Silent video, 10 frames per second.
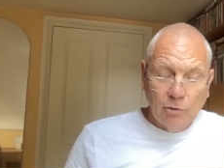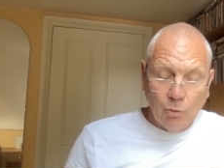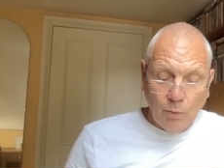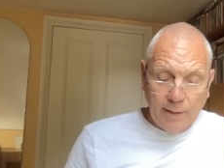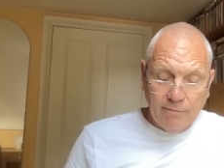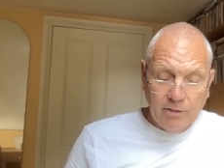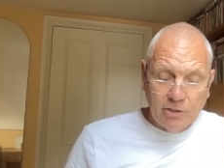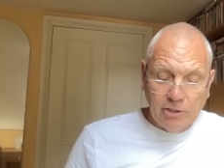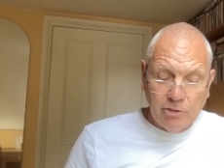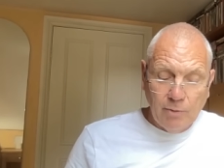or whatever the
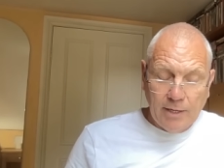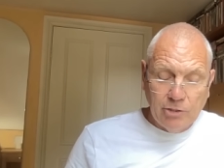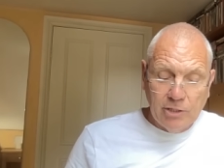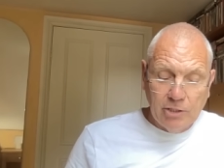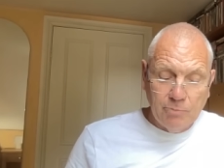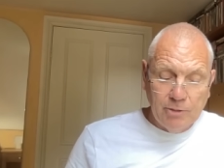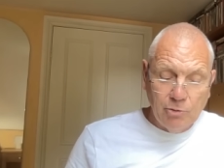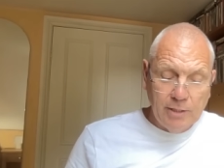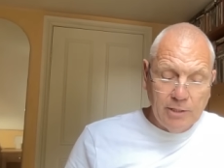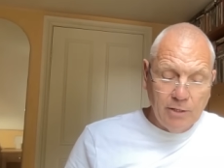situation is
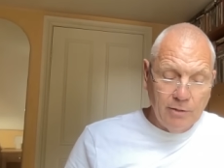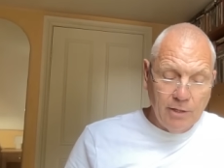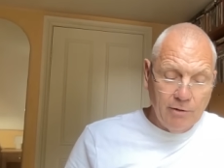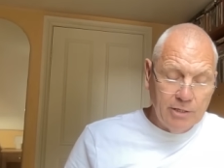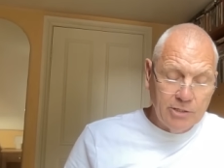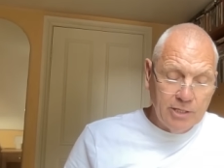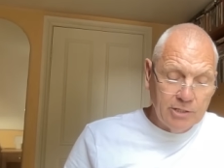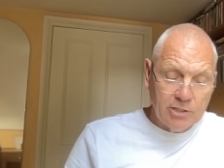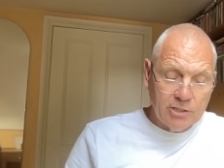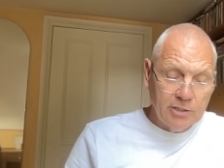between you, there is
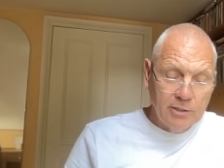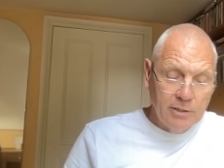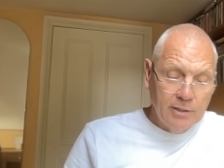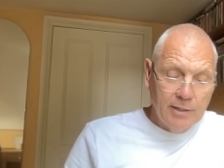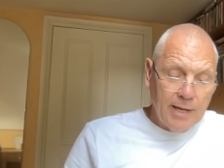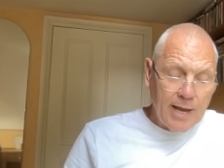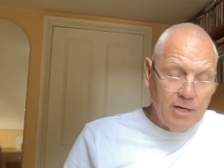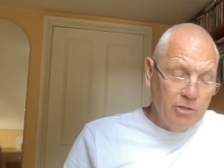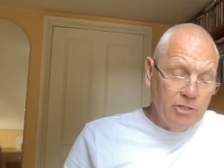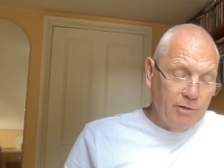this
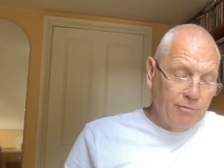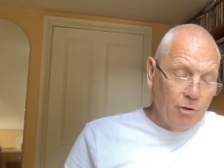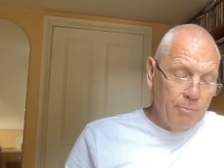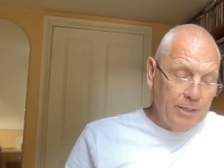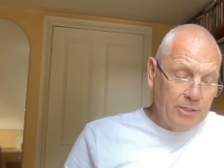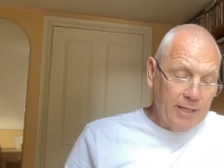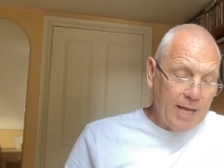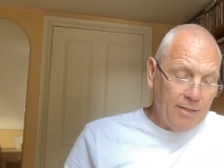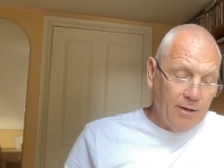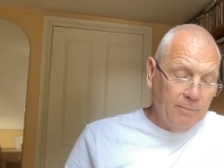energy of coming
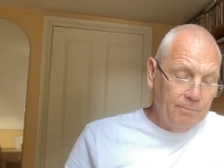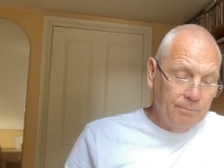together.